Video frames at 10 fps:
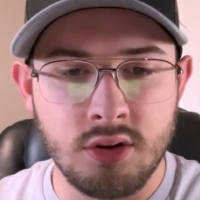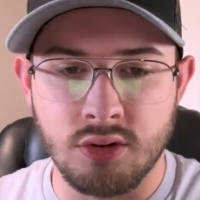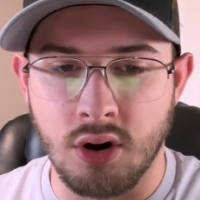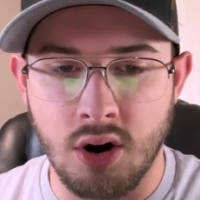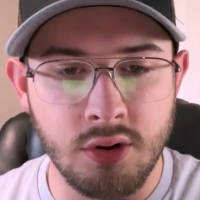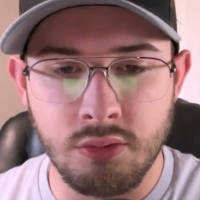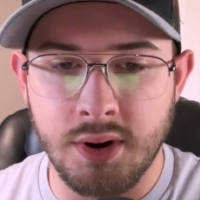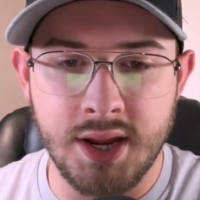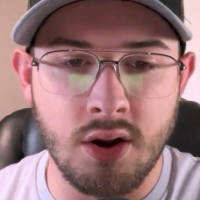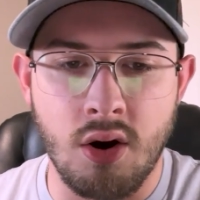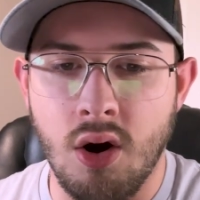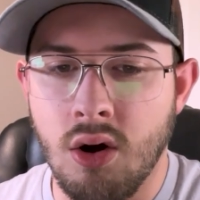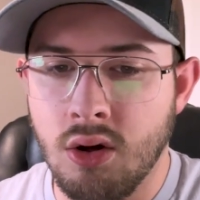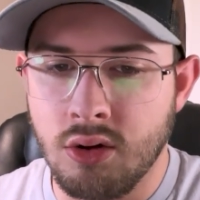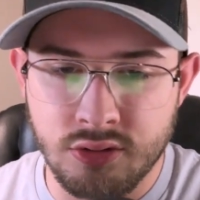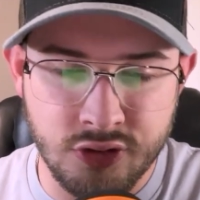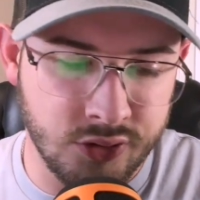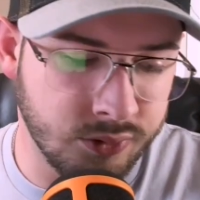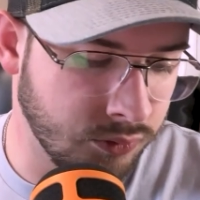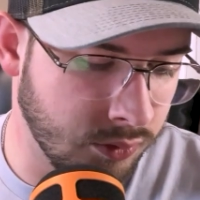your heart rate, all
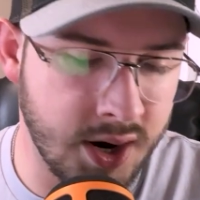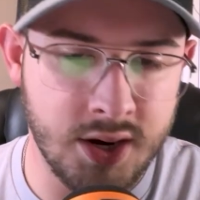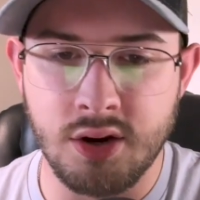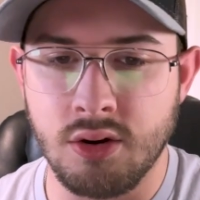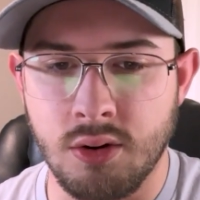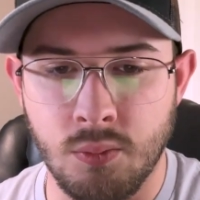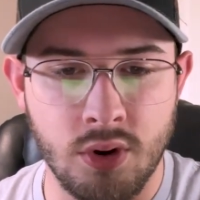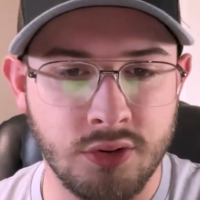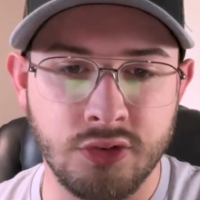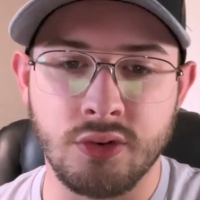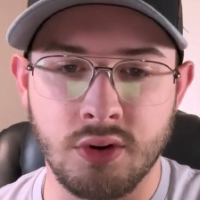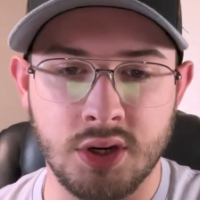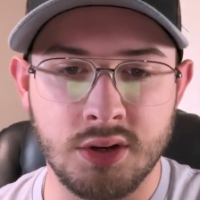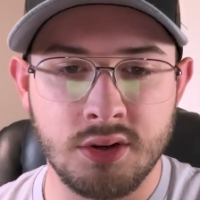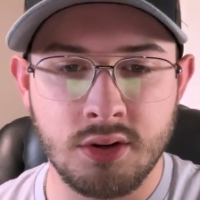just right here on one screen.